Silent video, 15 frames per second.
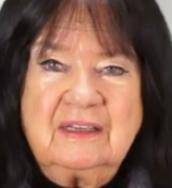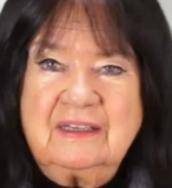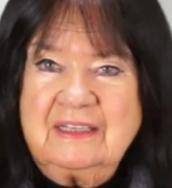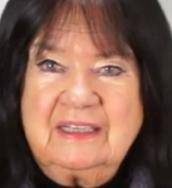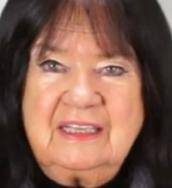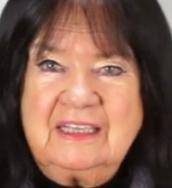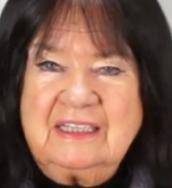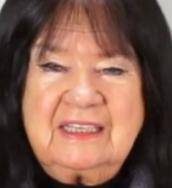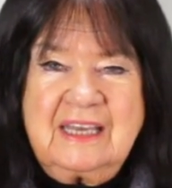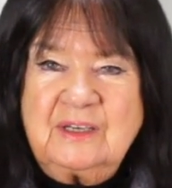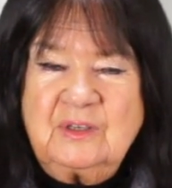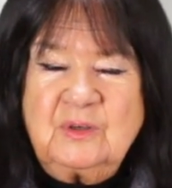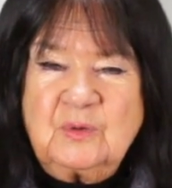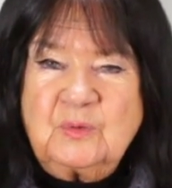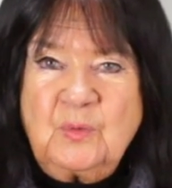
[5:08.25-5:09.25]
it
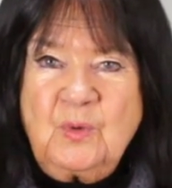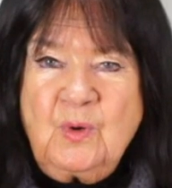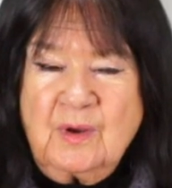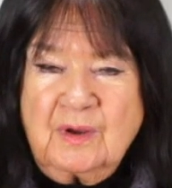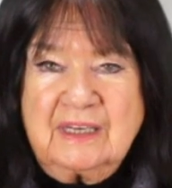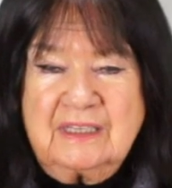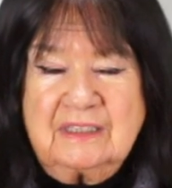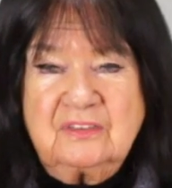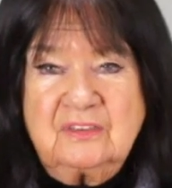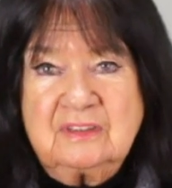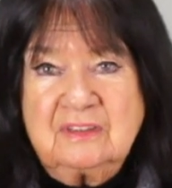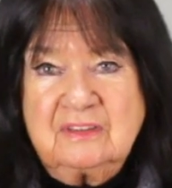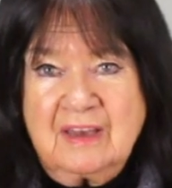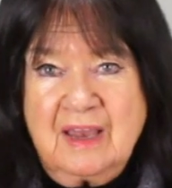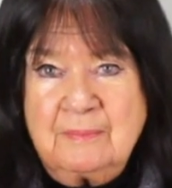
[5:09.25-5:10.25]
cannot work. And
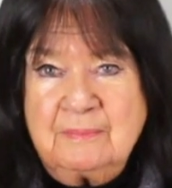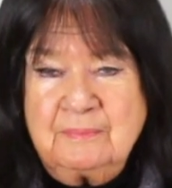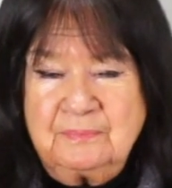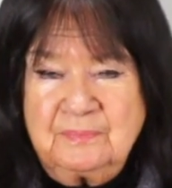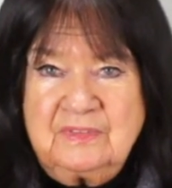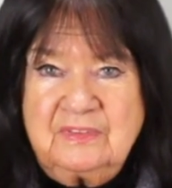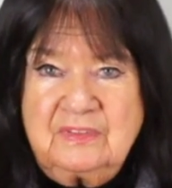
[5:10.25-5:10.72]
since I'm